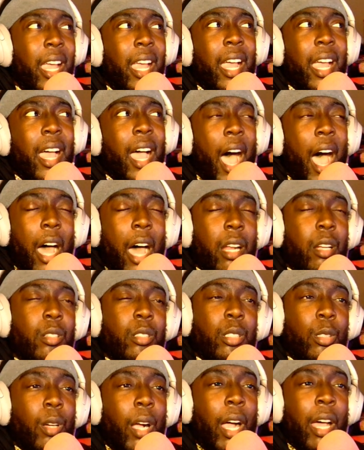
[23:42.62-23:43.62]
I don't
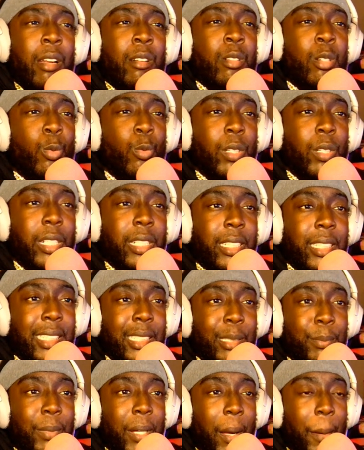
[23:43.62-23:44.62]
know. I don't know what it is
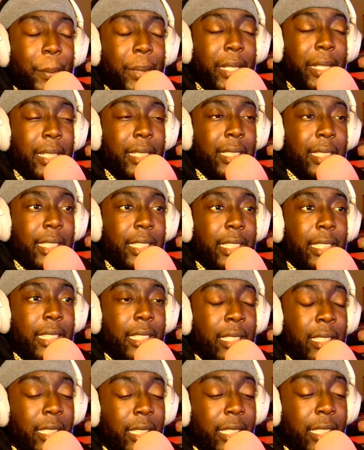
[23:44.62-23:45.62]
about PC
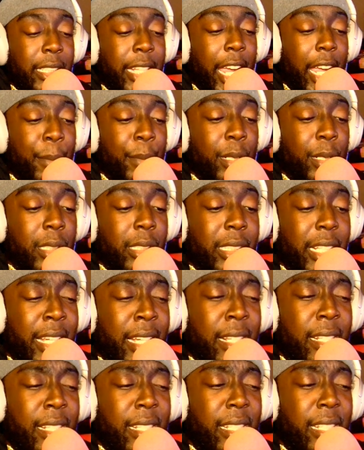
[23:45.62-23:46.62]
gamers
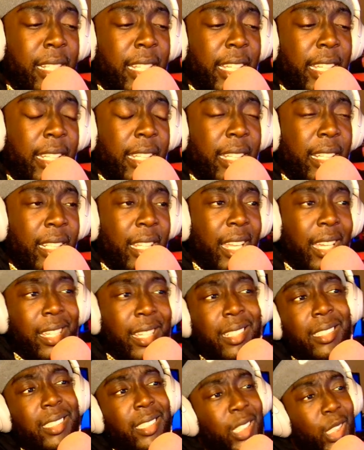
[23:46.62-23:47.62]
and needing like
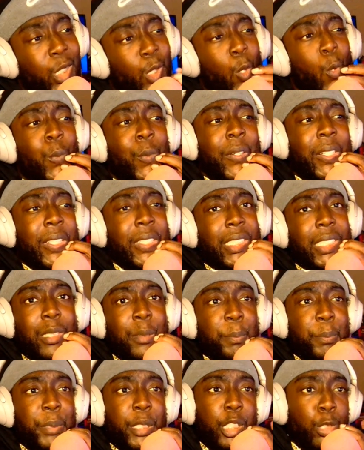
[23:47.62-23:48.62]
so much
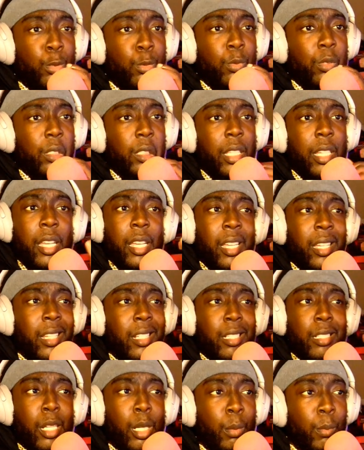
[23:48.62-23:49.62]
compute
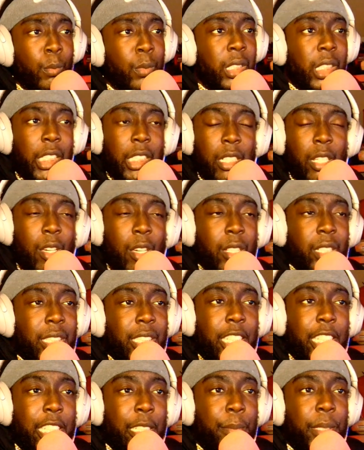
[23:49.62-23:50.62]
numbers and all this
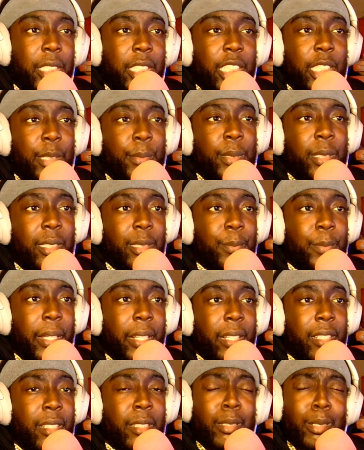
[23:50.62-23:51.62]
heebie-jeebies about
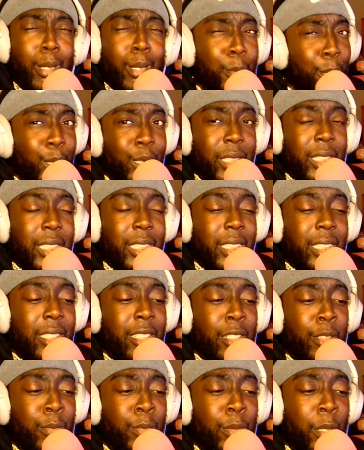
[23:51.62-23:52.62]
the numbers and
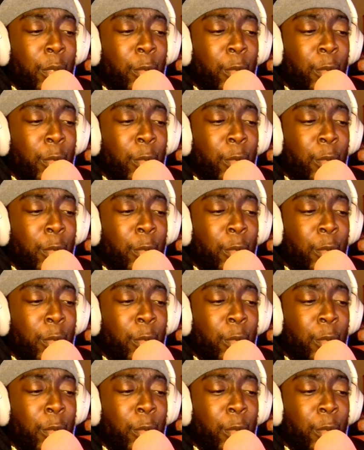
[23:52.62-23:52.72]
stuff, bro.